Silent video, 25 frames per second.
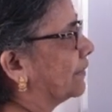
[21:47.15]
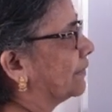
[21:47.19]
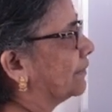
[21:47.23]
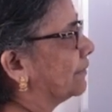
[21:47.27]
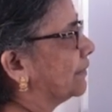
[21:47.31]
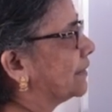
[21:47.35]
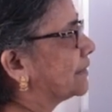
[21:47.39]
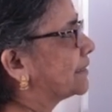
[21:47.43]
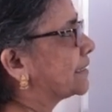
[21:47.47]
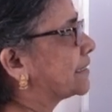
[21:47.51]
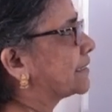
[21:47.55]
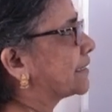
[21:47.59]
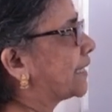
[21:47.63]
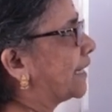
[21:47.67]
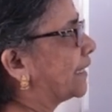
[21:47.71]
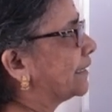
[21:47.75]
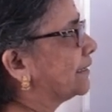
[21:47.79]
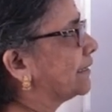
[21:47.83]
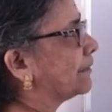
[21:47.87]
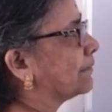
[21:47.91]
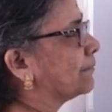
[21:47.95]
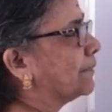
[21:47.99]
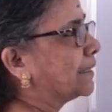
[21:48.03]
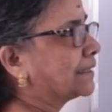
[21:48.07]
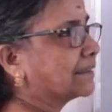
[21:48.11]
This is
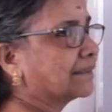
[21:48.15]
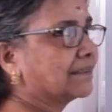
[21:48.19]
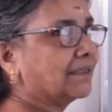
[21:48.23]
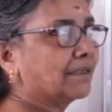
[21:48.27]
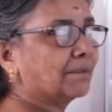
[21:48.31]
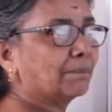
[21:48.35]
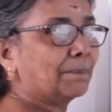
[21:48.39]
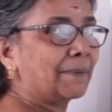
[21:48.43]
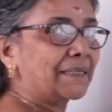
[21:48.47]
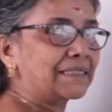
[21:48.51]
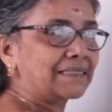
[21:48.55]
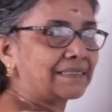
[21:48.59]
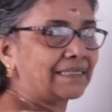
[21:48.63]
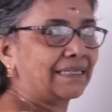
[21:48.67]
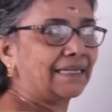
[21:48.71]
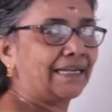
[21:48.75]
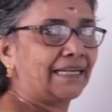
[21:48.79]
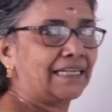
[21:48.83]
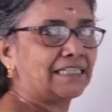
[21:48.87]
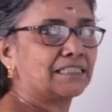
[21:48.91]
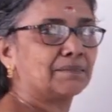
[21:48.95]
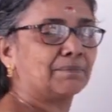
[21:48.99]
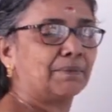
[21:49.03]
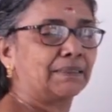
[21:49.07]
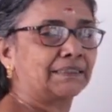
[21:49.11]
another method.
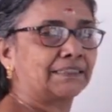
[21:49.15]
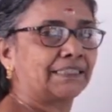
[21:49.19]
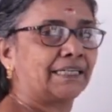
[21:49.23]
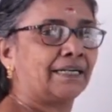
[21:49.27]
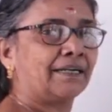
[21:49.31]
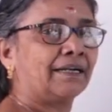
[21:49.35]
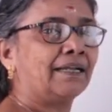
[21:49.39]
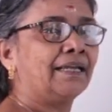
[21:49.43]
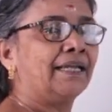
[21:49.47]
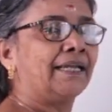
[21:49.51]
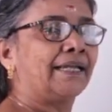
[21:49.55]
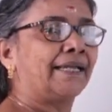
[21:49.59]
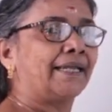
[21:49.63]
Percentage method